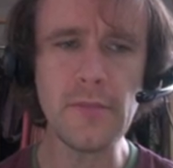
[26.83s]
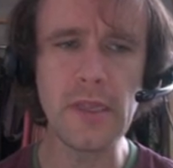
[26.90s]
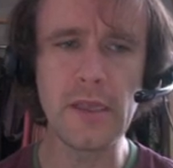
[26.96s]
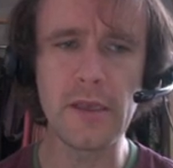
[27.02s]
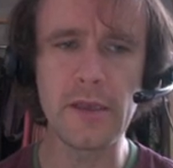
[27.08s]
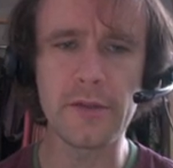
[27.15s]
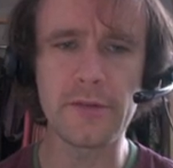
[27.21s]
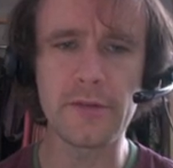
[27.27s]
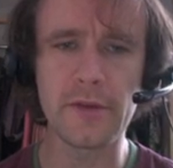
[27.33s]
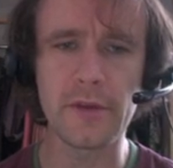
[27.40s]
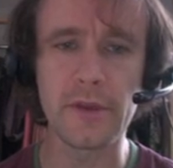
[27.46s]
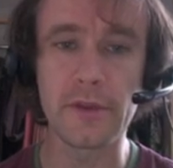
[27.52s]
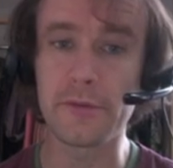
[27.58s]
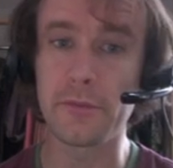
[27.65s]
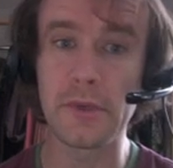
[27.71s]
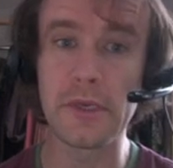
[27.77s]
It's
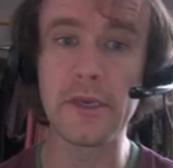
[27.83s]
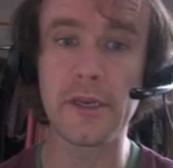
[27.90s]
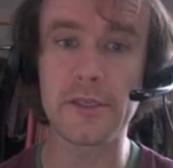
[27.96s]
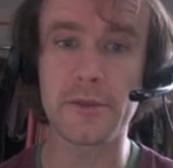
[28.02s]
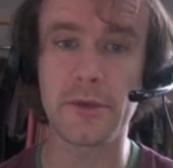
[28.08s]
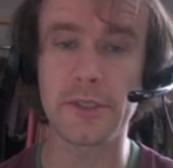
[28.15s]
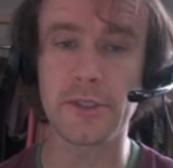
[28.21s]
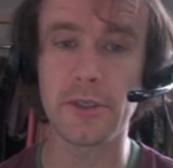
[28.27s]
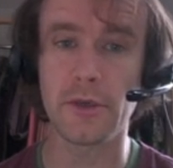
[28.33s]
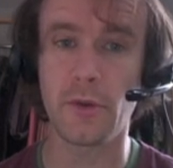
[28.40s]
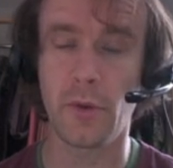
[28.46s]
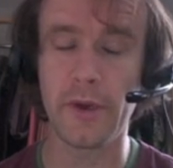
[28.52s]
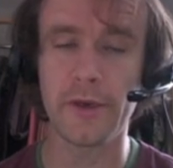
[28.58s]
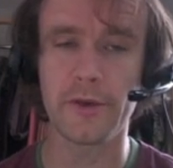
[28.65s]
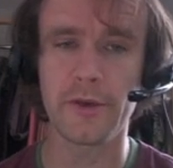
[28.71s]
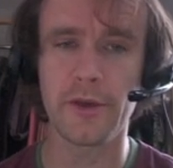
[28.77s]
a really nice question, quite
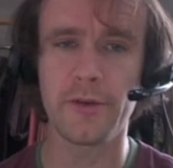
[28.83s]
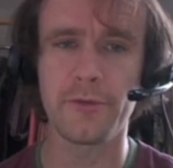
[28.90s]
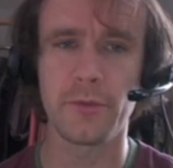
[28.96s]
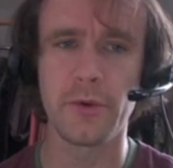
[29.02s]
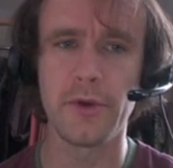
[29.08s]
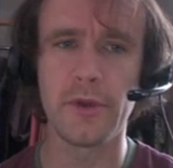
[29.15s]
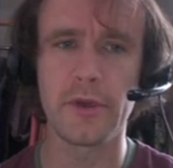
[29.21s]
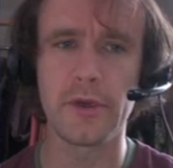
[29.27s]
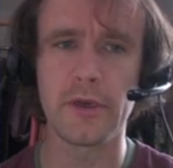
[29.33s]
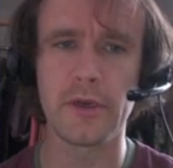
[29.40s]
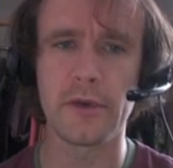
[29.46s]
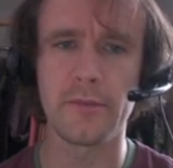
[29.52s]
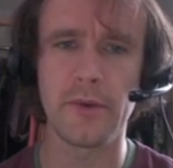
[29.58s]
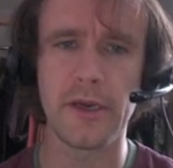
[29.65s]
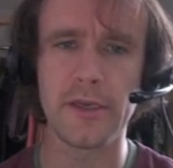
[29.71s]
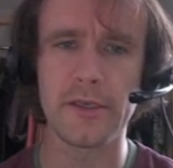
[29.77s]
a tough one.
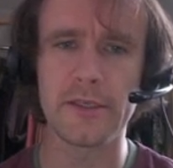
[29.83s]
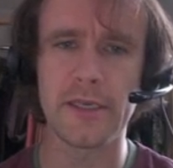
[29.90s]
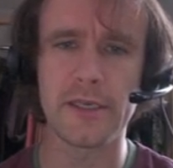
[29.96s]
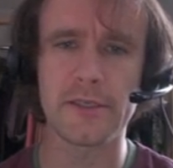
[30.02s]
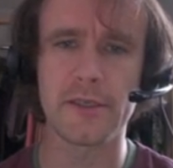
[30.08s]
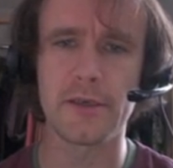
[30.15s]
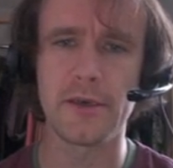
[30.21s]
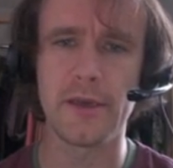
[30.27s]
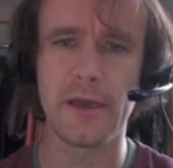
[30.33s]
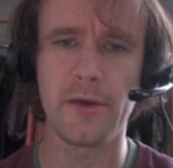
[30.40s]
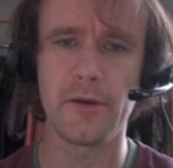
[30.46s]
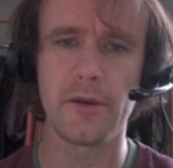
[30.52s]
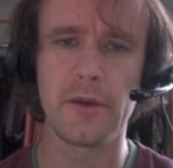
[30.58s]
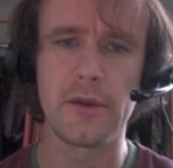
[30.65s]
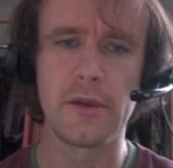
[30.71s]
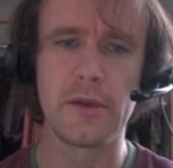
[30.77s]
I tested it out
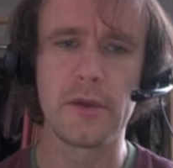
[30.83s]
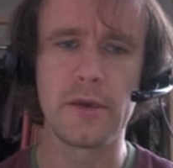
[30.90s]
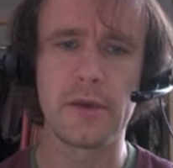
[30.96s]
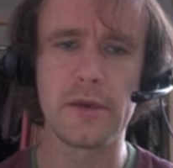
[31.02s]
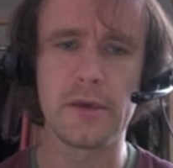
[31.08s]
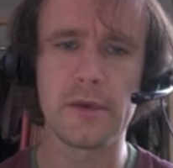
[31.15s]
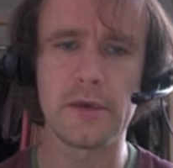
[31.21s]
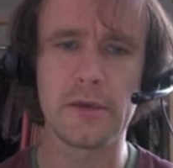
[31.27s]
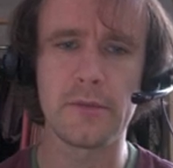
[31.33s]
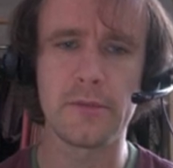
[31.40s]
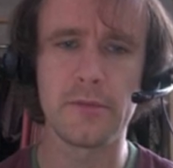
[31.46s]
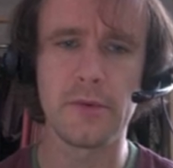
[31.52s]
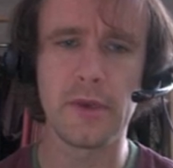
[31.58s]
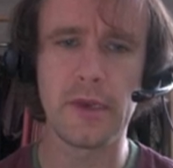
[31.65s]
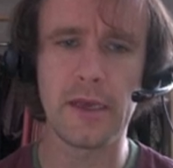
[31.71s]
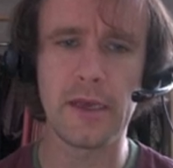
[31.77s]

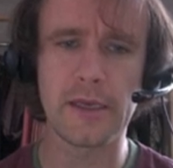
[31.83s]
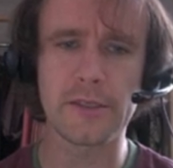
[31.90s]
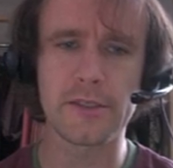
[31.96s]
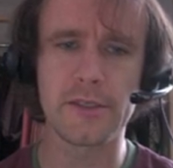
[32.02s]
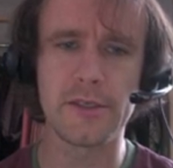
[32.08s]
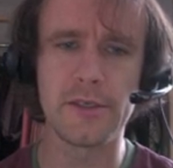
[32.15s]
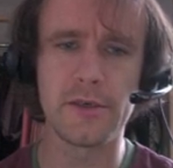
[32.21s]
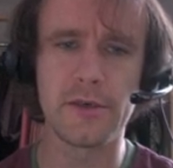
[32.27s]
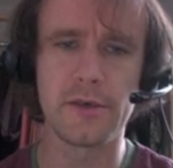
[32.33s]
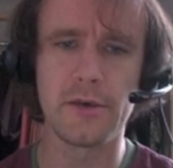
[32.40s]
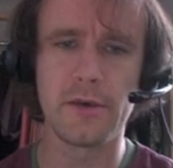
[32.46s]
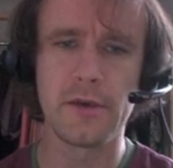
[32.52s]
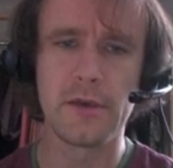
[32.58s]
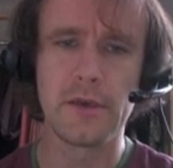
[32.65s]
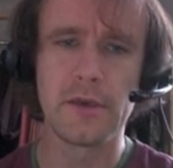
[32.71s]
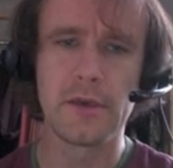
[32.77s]
last year,
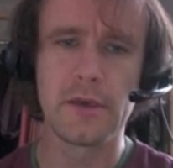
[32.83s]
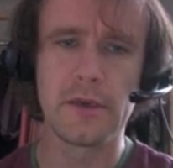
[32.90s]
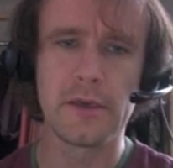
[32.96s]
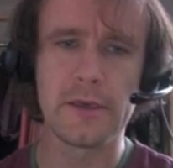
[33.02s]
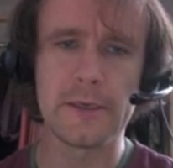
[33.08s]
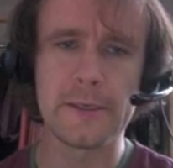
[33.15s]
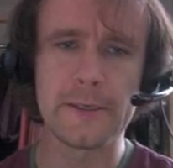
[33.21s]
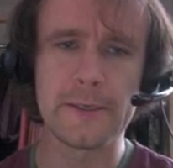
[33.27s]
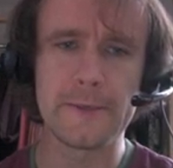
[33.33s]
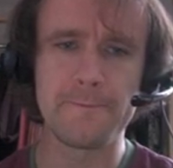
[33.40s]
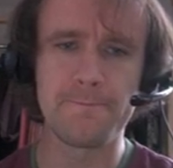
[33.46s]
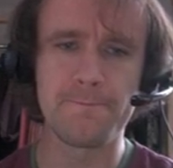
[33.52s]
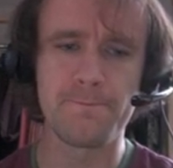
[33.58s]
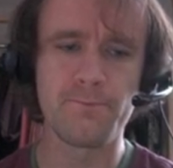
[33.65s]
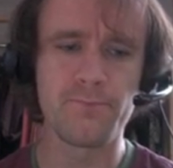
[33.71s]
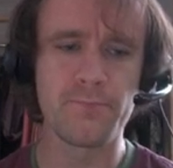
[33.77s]
and
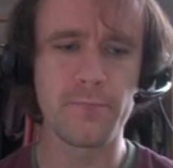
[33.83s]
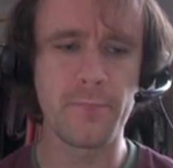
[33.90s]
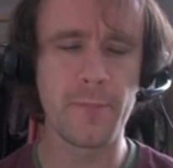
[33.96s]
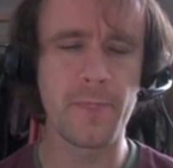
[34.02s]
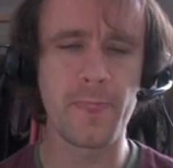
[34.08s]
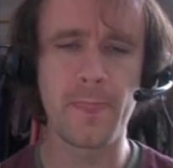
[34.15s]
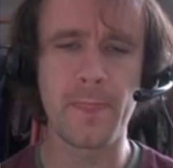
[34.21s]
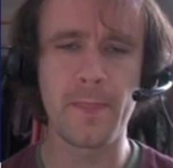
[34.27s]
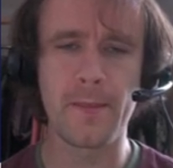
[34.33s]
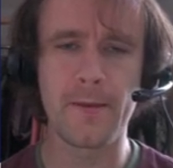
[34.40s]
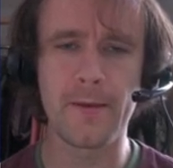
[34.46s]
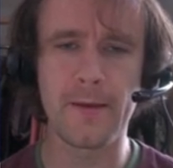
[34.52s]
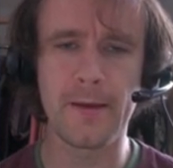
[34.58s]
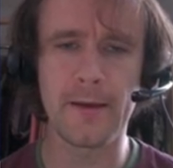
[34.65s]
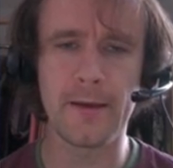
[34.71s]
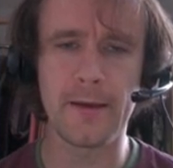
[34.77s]

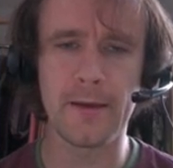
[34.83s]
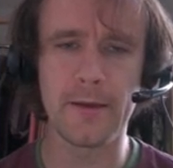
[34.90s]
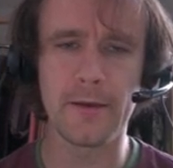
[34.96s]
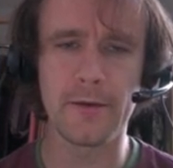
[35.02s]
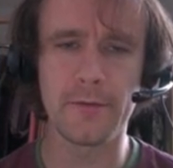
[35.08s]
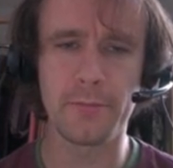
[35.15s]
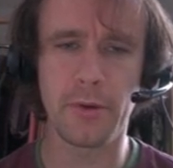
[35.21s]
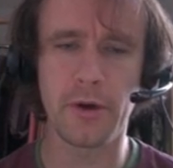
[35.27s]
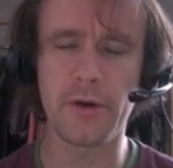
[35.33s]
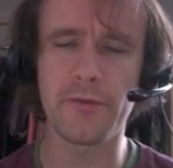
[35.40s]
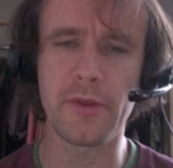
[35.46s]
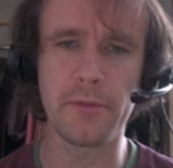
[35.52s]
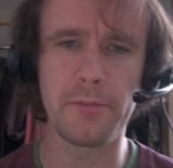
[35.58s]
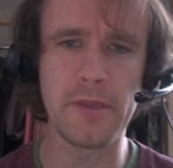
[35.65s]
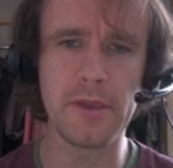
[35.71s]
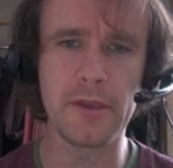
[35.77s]
part of the
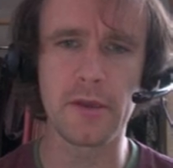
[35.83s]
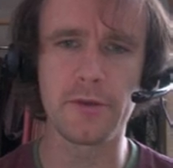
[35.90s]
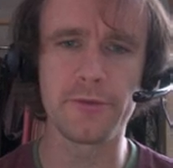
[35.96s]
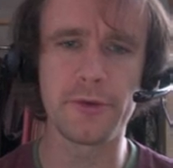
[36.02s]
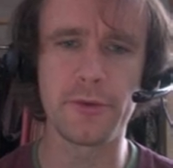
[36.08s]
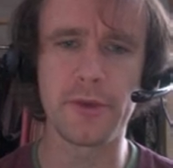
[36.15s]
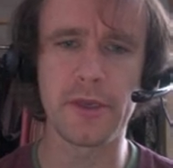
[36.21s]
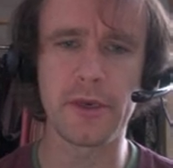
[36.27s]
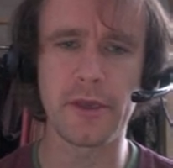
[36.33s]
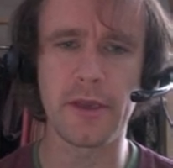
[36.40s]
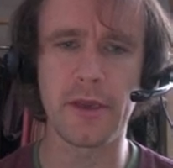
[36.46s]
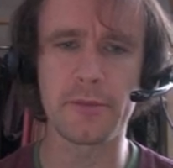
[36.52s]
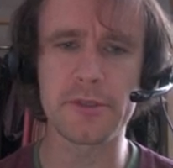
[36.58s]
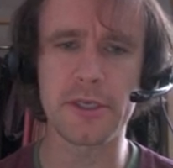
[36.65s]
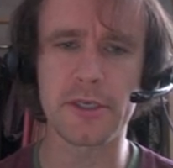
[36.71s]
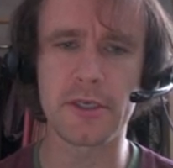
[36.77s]
appeal of doing it again
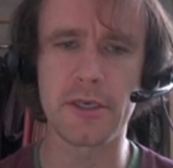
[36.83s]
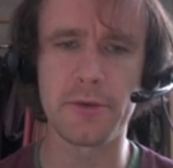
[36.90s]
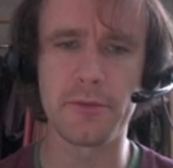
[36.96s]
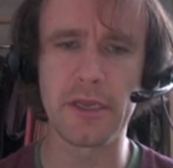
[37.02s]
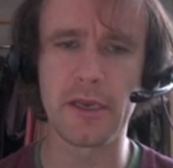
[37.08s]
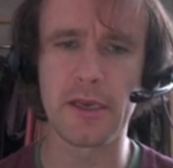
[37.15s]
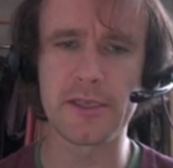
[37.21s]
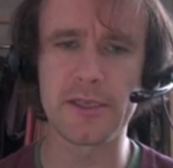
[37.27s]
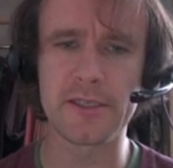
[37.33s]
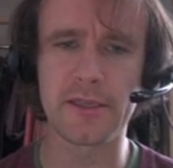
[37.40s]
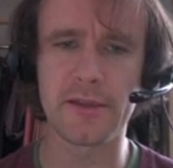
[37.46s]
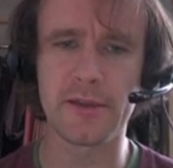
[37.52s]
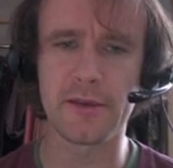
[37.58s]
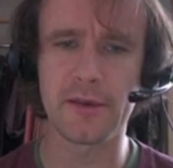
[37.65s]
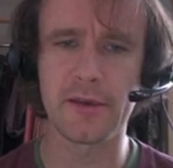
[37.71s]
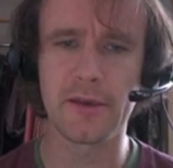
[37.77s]
was actually realizing
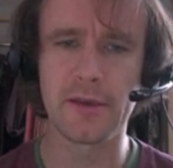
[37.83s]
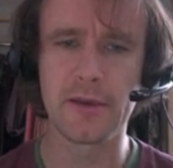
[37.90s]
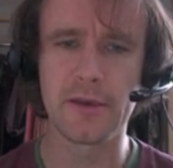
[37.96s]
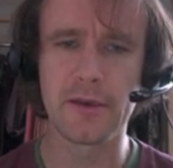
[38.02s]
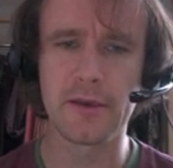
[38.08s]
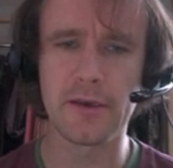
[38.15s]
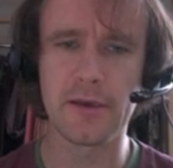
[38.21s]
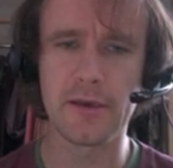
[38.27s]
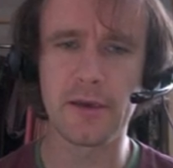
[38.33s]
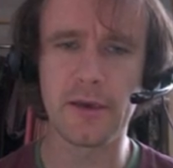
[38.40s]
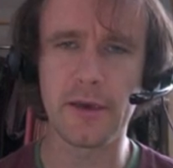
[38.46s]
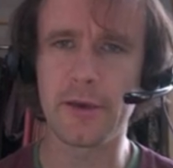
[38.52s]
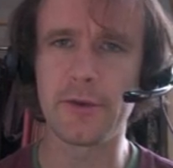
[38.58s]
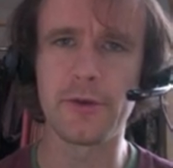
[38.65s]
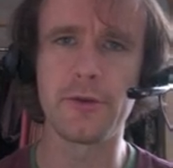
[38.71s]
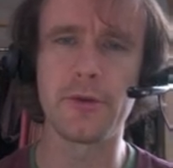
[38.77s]
that I
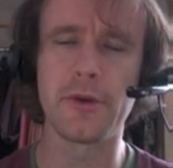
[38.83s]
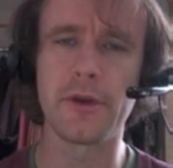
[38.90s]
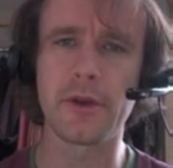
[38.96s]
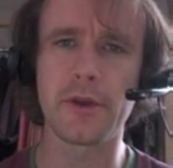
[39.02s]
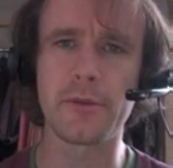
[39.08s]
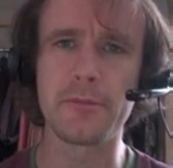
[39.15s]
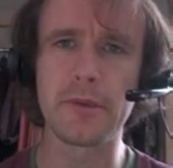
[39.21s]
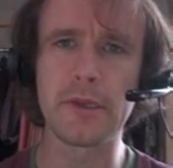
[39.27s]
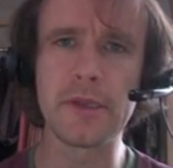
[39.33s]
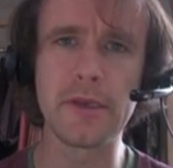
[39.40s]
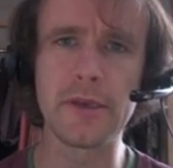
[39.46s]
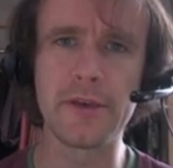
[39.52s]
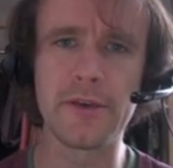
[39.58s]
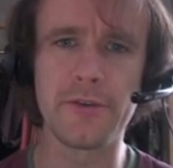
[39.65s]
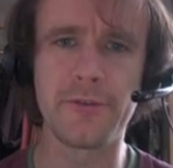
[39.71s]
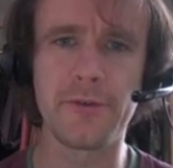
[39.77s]
could do it in a completely
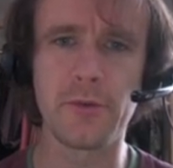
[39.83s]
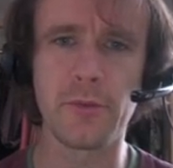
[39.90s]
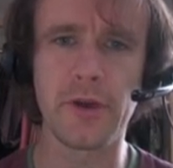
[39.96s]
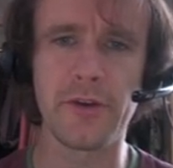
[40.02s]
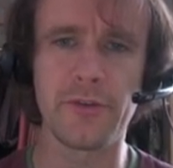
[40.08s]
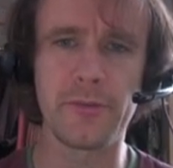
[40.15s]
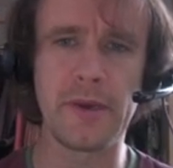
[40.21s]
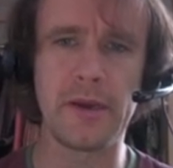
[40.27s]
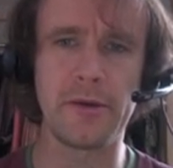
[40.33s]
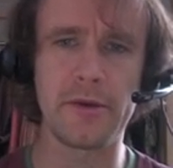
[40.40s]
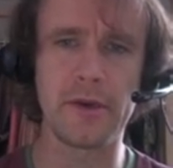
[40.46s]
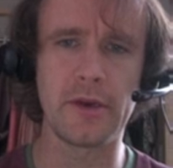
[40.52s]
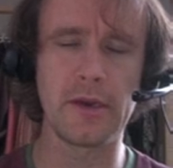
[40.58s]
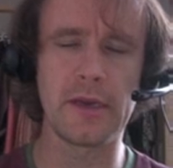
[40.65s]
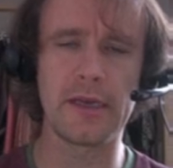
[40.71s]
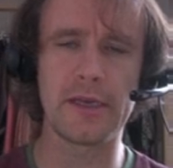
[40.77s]
different way from how I did
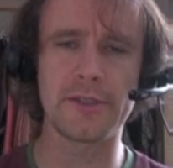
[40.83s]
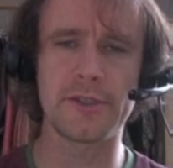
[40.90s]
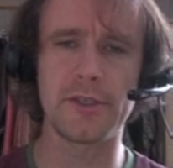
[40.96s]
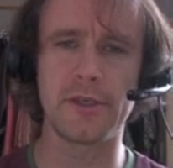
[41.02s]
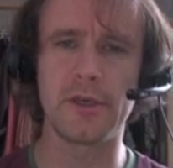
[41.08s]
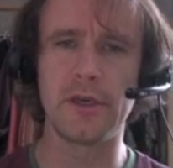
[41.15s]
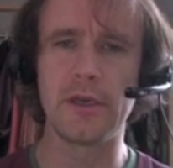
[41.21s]
it last year,